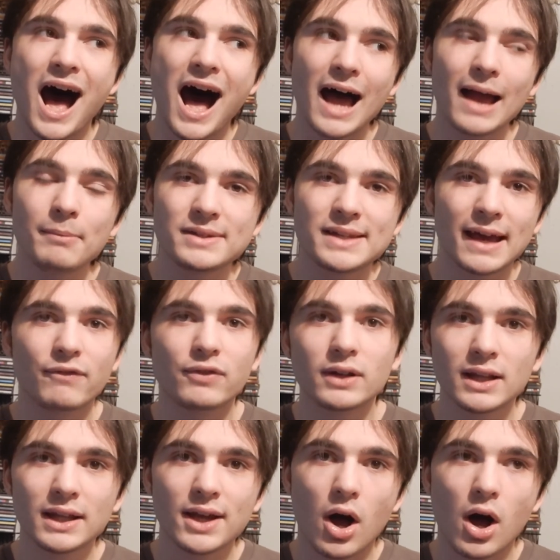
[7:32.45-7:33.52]
I'm
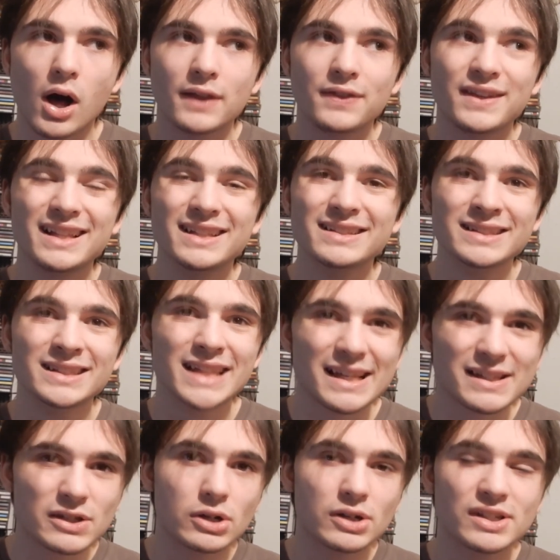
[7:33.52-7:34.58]
definitely on the
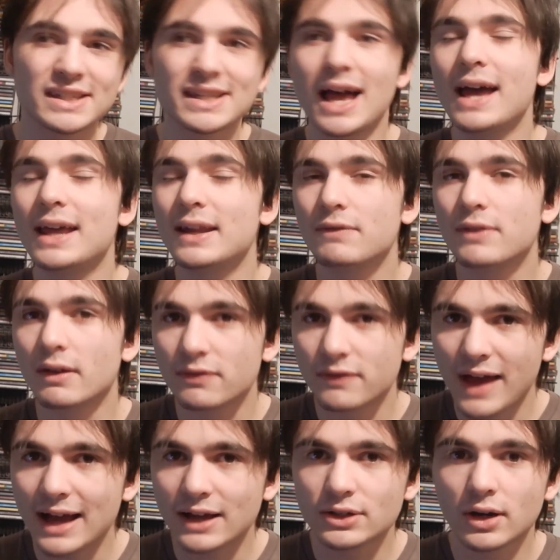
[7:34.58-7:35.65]
lesser side of the
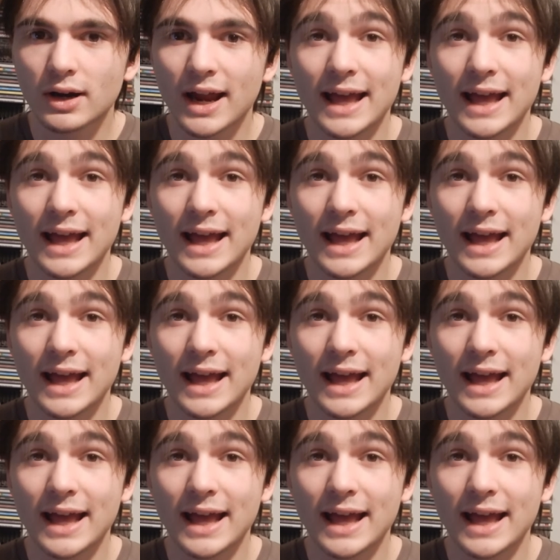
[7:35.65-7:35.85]
factor,